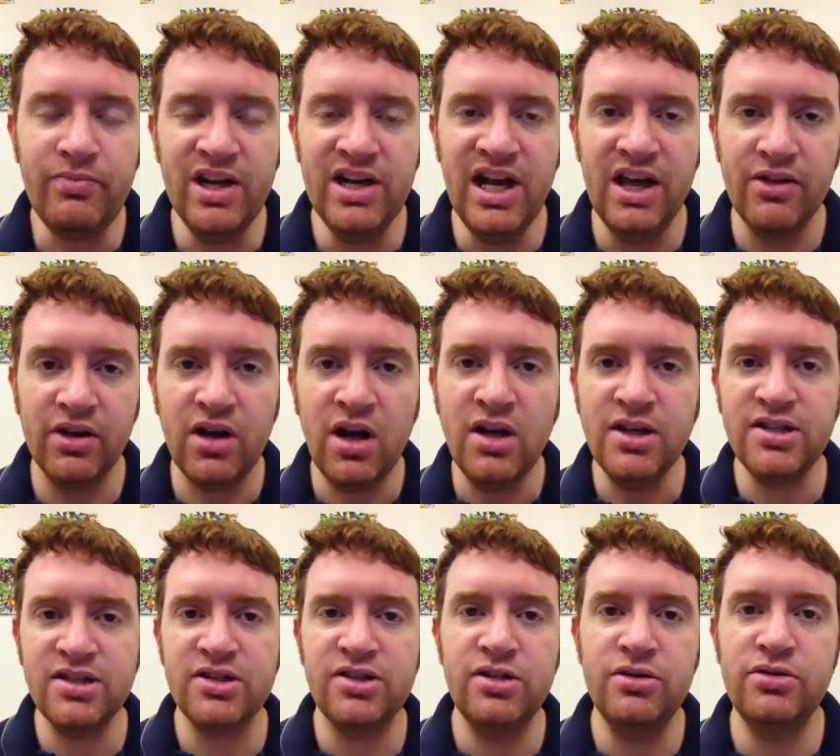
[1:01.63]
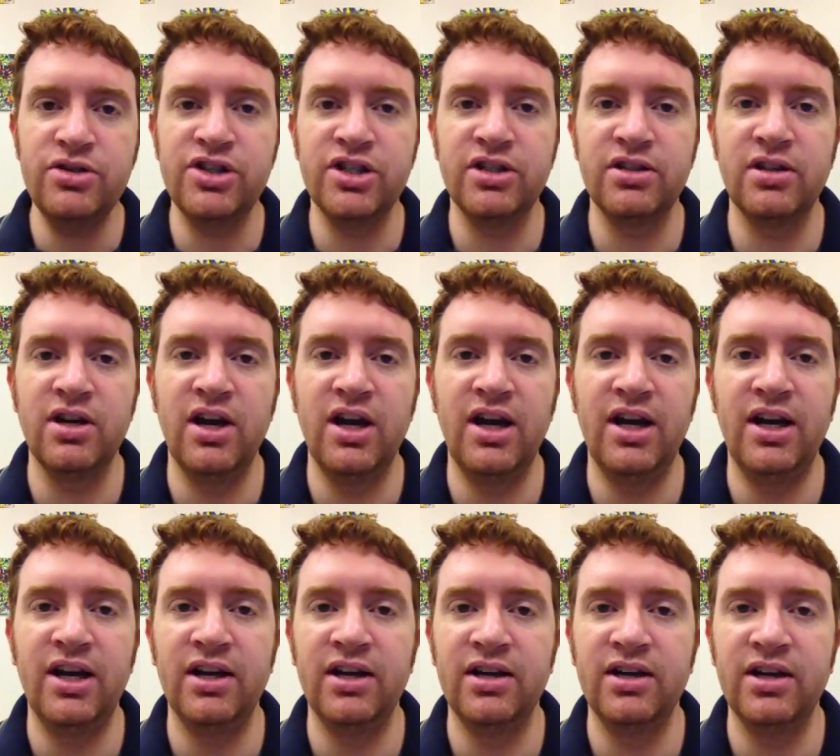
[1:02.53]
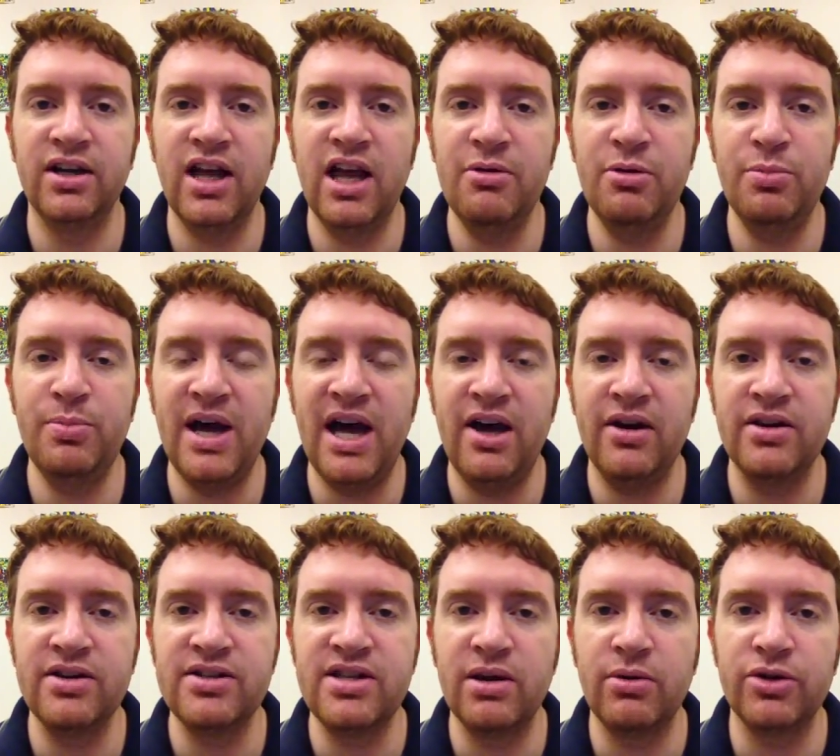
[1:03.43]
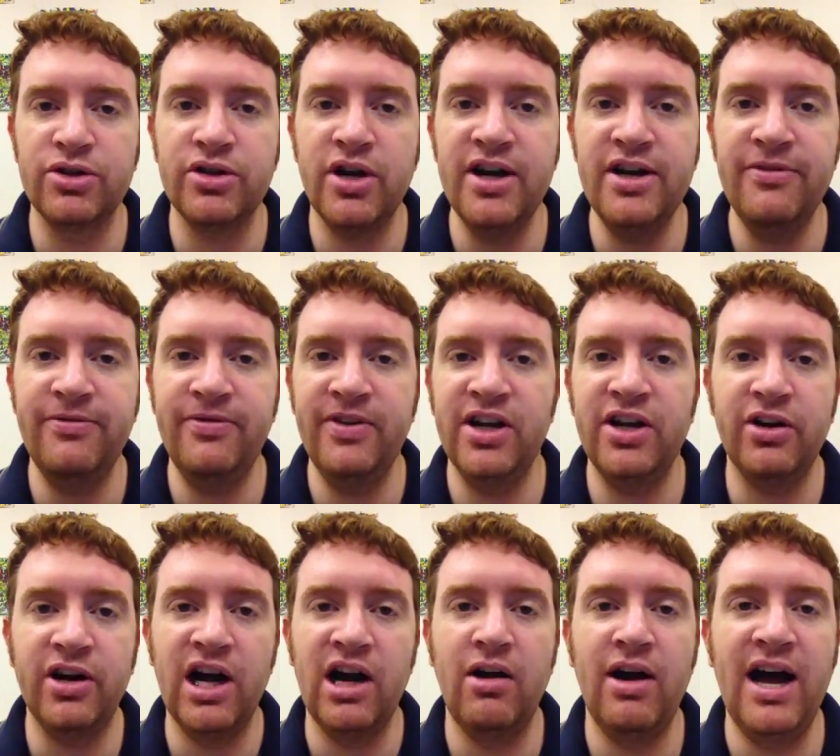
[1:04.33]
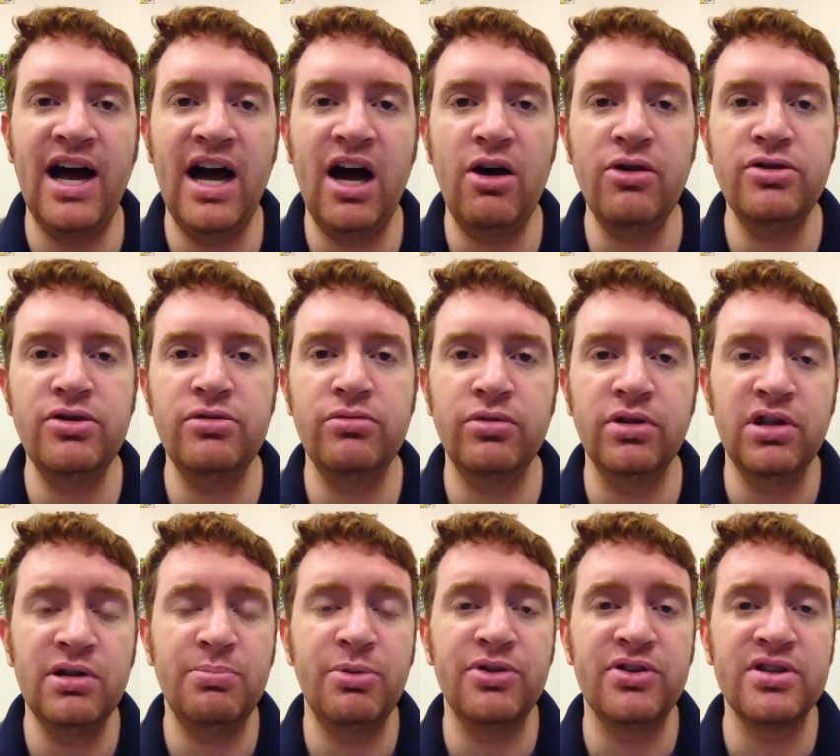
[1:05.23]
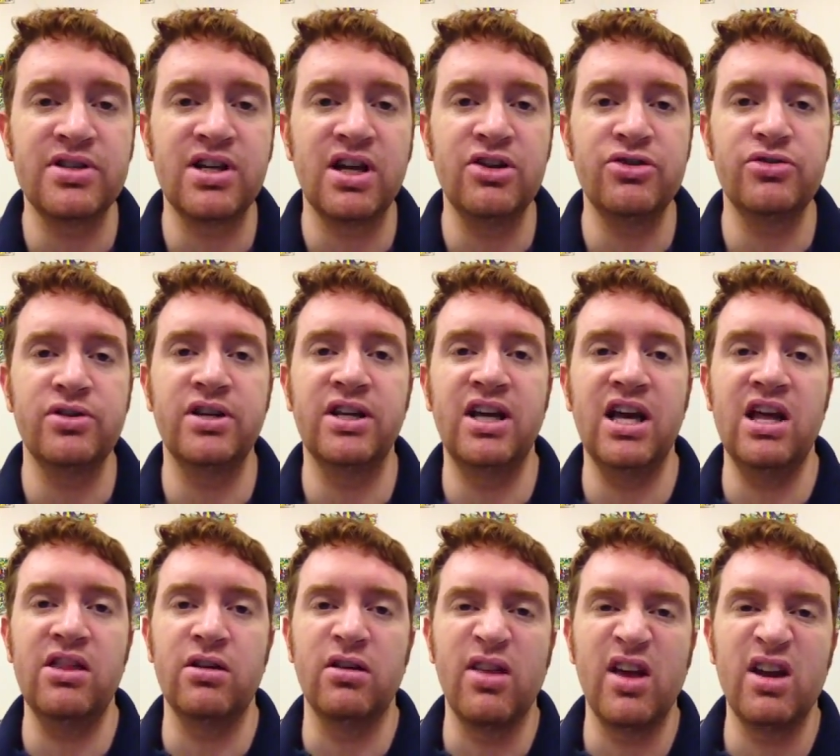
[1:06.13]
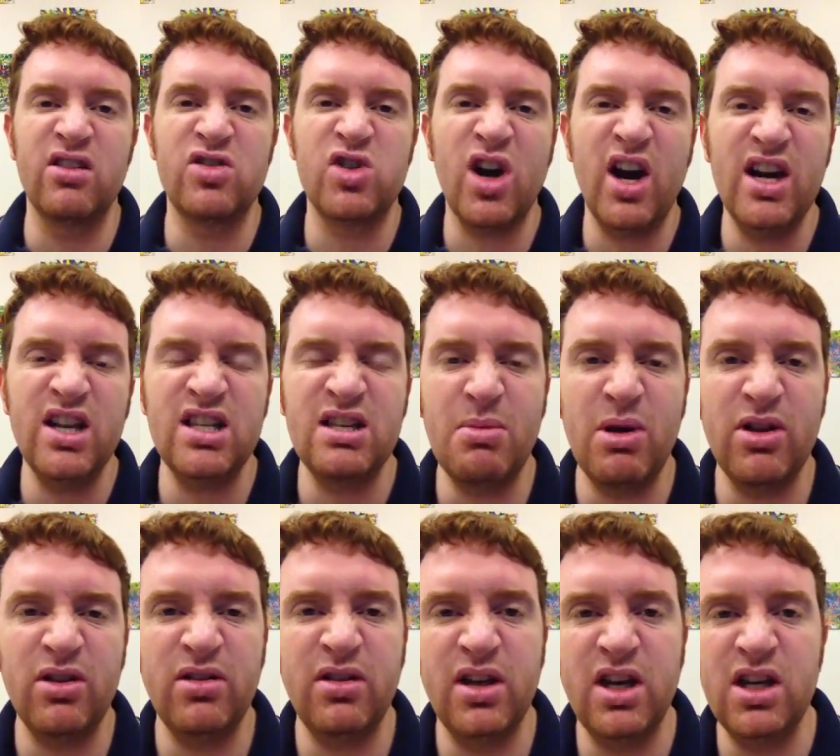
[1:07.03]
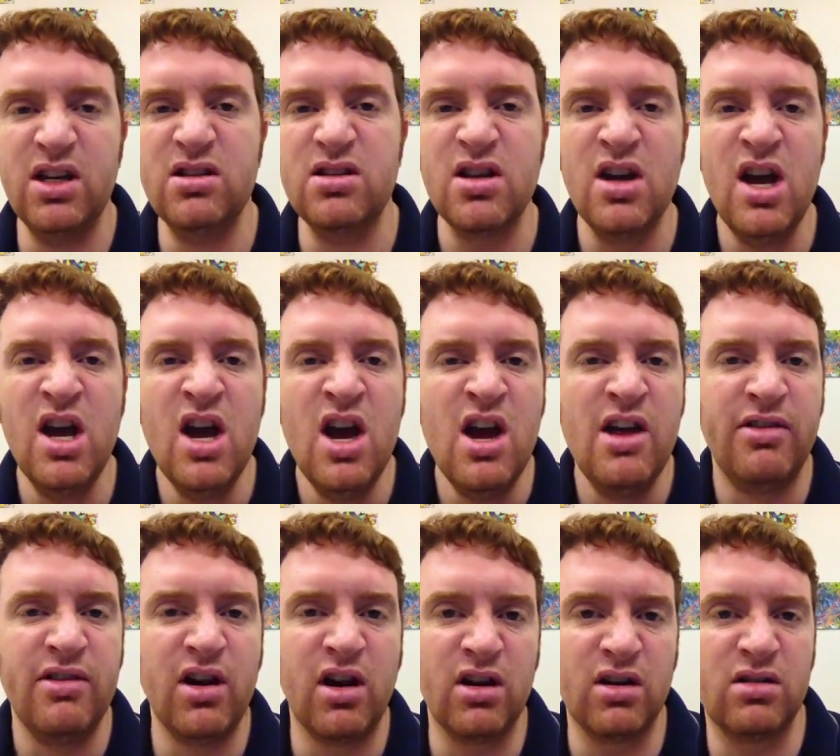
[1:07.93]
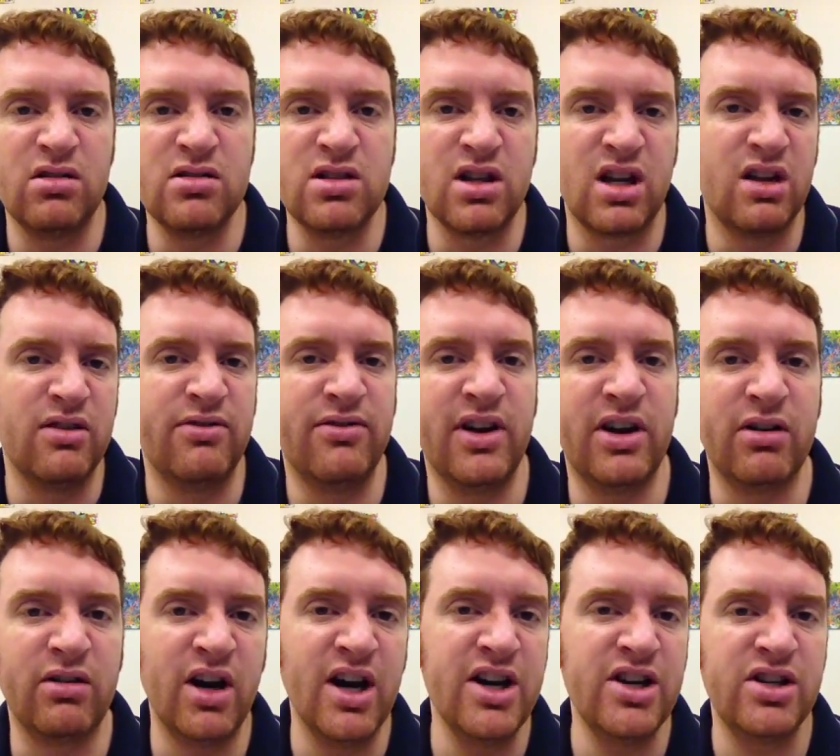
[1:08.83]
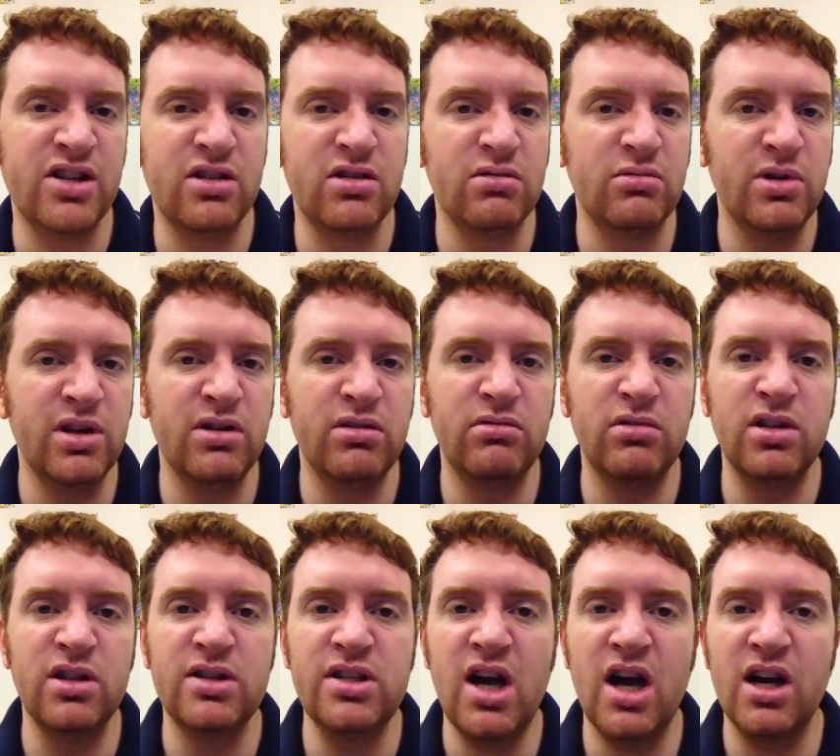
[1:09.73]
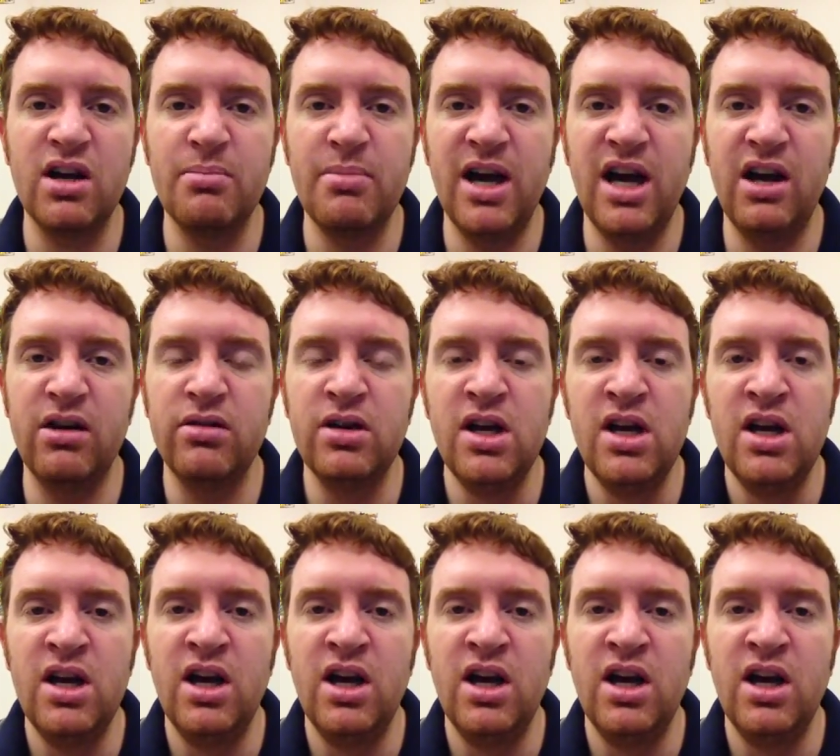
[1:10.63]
Now, the Constitution came about as they were trying to figure out how to really put this country together. They had tried some other things, the Articles of Confederation that we didn't really talk about,